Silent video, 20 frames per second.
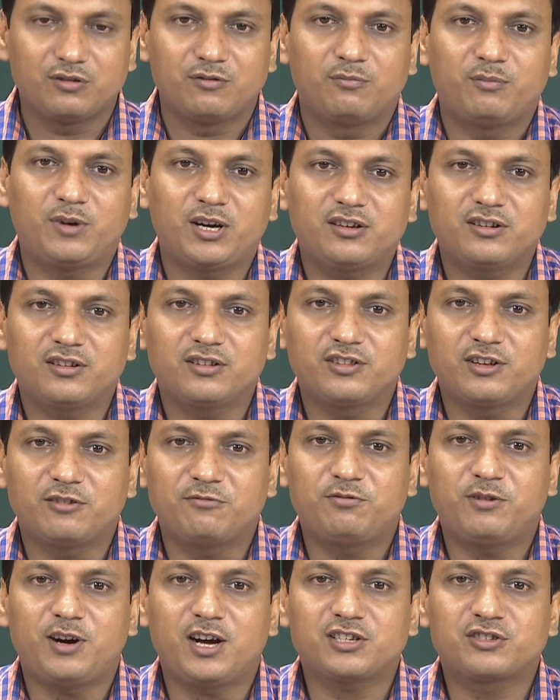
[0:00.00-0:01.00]
But the
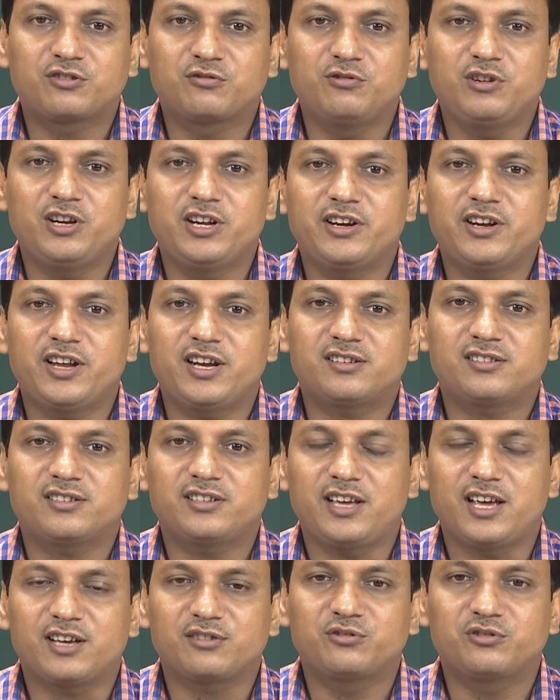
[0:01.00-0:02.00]
fast cooling rates
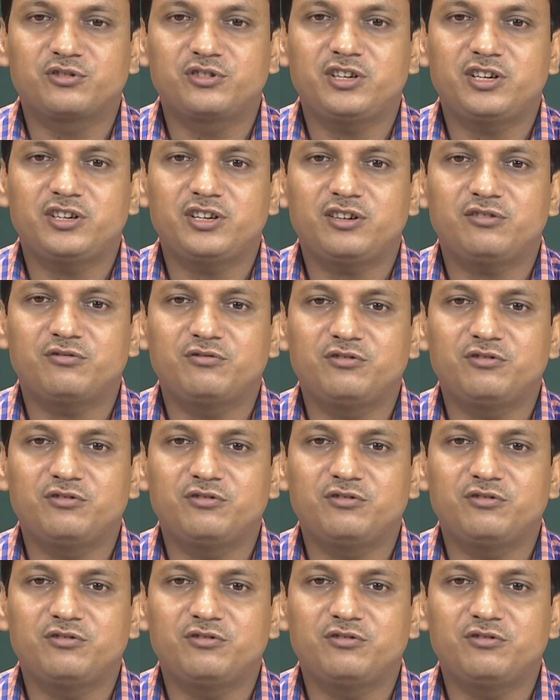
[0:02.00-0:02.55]
associated